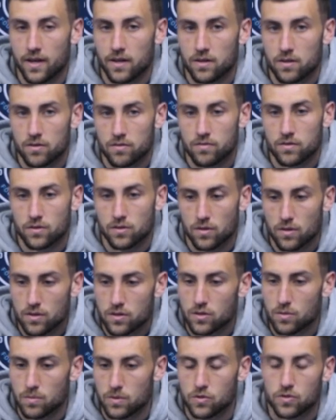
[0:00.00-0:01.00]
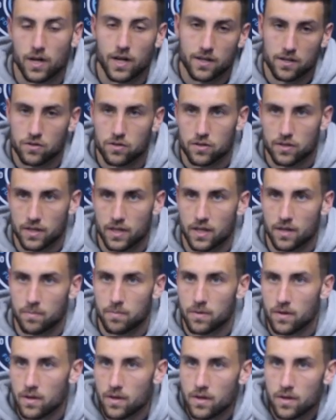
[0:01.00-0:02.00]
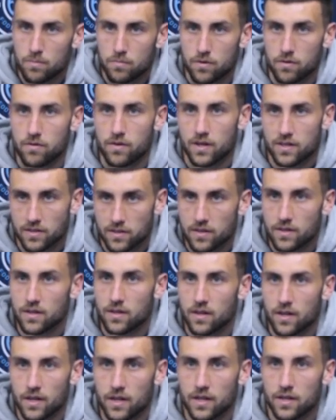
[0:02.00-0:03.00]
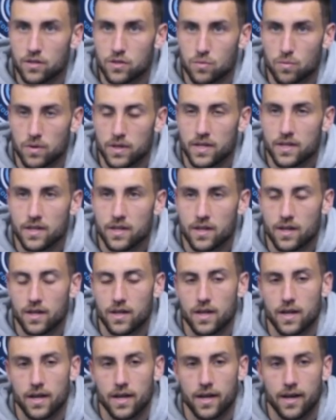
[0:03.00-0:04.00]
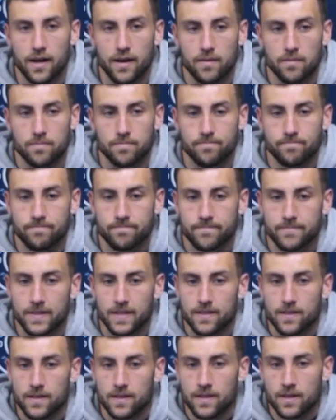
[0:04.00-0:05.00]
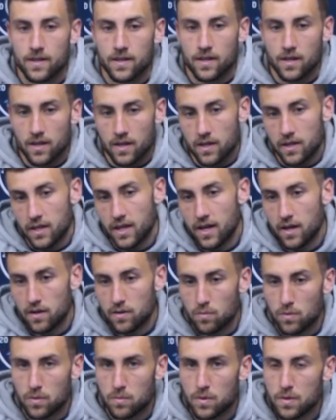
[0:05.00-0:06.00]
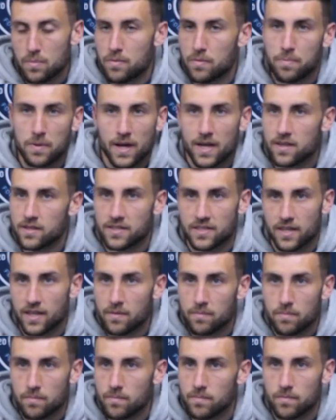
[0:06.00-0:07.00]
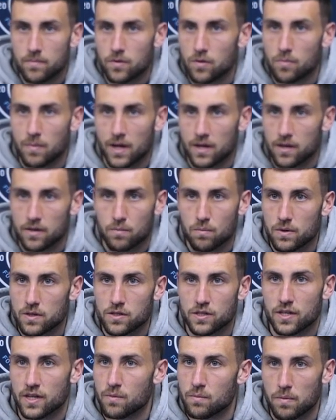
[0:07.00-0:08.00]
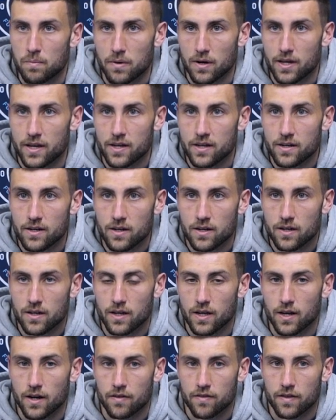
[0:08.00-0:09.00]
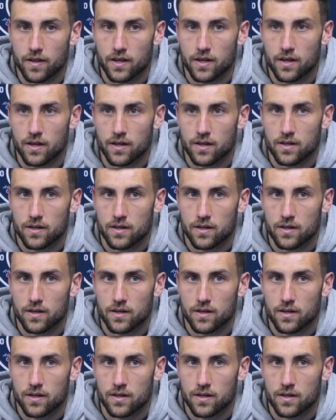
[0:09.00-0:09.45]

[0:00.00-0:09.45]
good results, so we're trying to just keep progressing each week. We prepare the same no matter which team we're playing, and I think